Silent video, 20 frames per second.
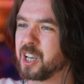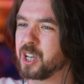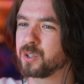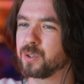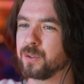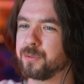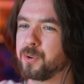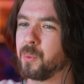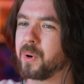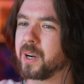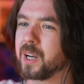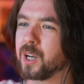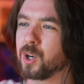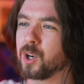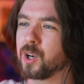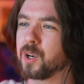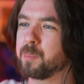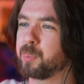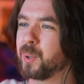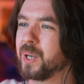So if you want to
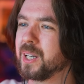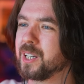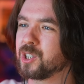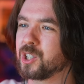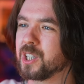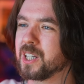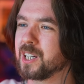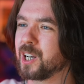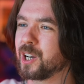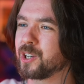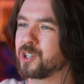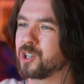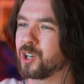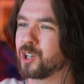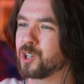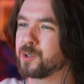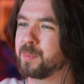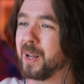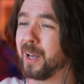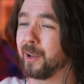learn British English, you
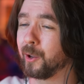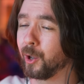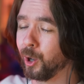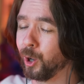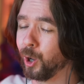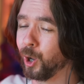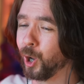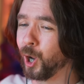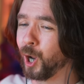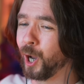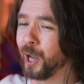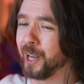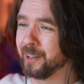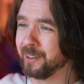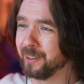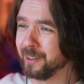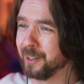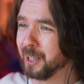can just be like, "Oi,